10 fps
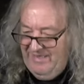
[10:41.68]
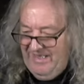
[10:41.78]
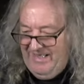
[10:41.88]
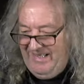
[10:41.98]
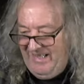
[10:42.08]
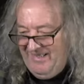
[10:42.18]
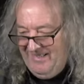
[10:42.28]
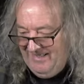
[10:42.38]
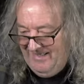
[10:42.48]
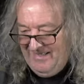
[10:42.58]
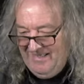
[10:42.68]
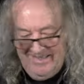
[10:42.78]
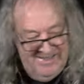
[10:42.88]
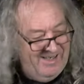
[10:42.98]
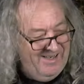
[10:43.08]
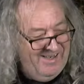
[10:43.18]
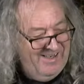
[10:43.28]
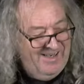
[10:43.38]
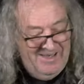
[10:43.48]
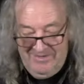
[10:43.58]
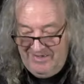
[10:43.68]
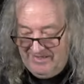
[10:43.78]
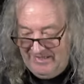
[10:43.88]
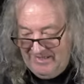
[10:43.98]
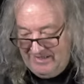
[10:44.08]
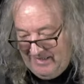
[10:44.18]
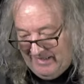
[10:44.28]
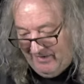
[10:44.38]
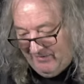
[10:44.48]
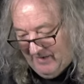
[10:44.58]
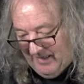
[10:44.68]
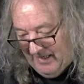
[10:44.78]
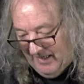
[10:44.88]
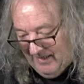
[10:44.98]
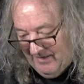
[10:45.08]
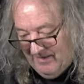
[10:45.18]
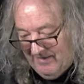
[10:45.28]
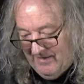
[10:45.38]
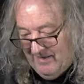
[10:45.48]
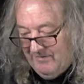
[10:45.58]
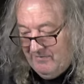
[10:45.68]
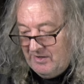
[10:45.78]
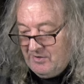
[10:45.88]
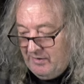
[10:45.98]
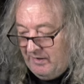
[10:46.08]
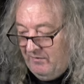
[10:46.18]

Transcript: There you go. I'm just going to see if the uh, the string